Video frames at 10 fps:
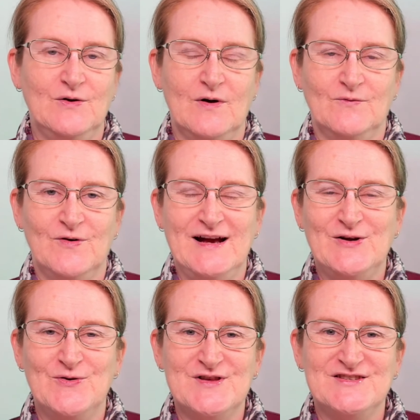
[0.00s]

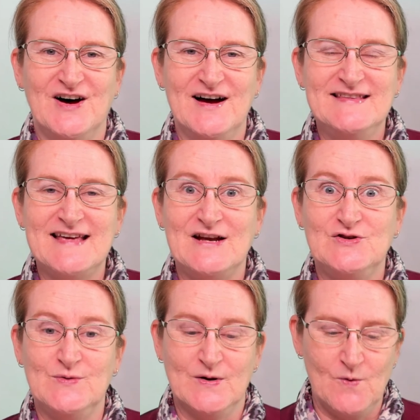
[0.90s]
reading all the signs and
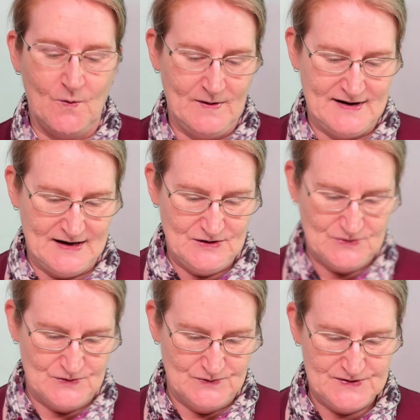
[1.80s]
doing what we need
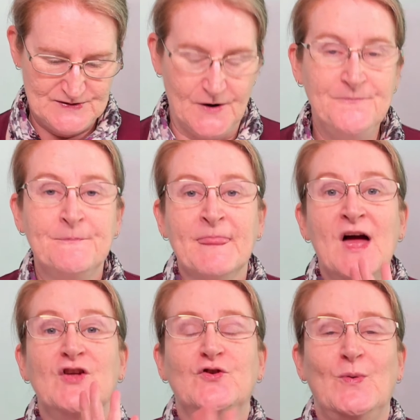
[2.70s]
to. So
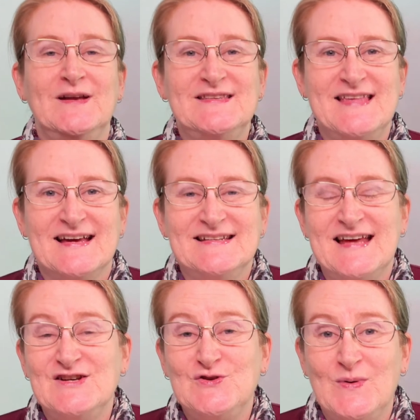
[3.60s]
22nd
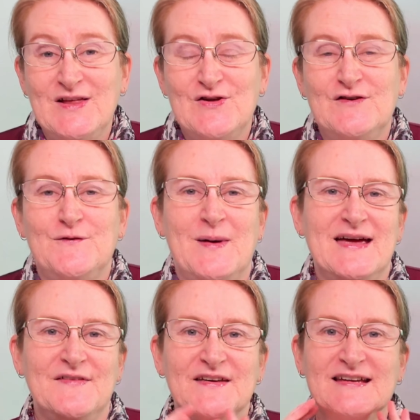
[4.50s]
and 23rd of May
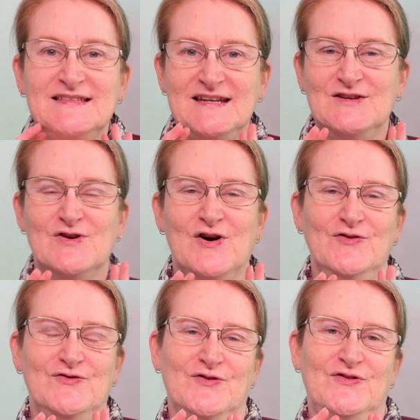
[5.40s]
at the Cadineal
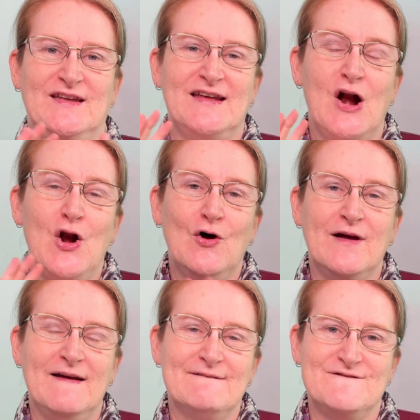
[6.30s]
Cultural Centre.
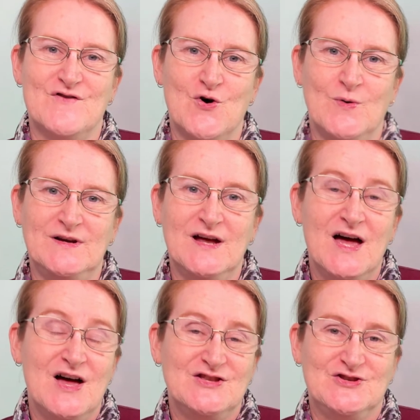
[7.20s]
Looking forward
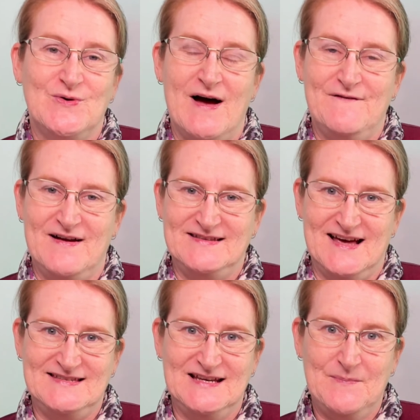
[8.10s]
to our
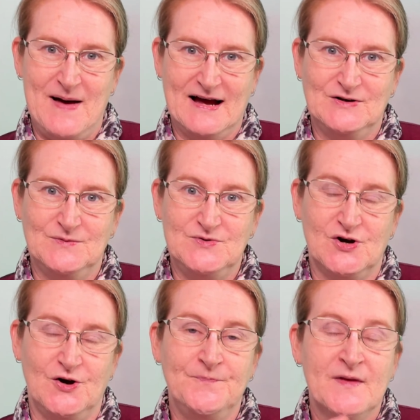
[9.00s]
fantastic Pakenham
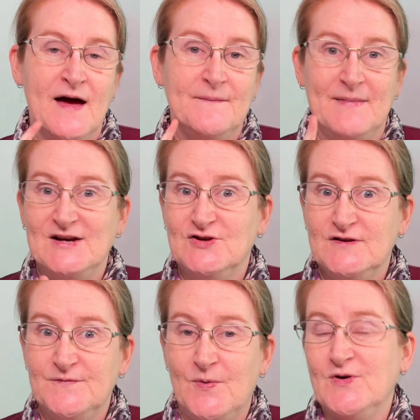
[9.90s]
show. Make sure
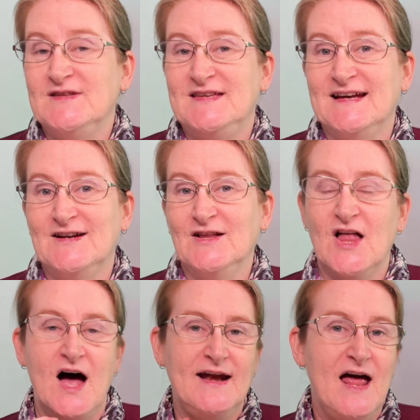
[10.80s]
you've bought your ticket
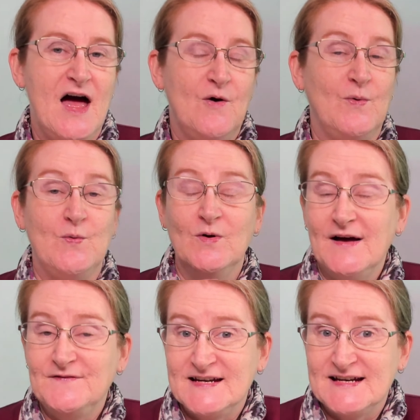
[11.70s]
online. We will
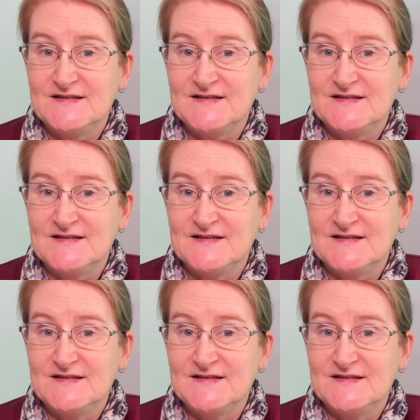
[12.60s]
have tickets